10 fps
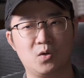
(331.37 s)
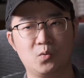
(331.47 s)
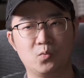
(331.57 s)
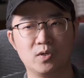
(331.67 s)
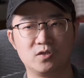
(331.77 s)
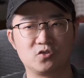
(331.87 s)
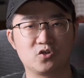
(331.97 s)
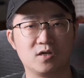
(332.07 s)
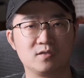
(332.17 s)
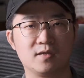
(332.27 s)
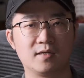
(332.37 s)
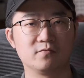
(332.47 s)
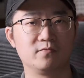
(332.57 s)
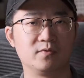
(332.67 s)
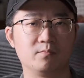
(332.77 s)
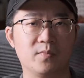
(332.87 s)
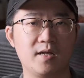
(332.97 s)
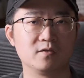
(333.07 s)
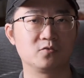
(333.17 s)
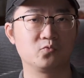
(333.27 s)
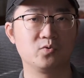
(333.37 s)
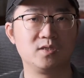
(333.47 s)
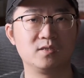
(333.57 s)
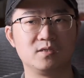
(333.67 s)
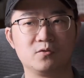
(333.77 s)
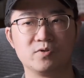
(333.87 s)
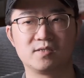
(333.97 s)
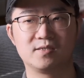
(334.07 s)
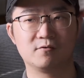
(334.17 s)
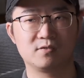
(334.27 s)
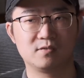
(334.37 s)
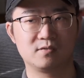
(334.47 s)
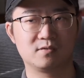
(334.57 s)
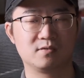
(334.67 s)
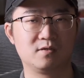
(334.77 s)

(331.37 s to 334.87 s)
when discharging at minus 20 degrees Celsius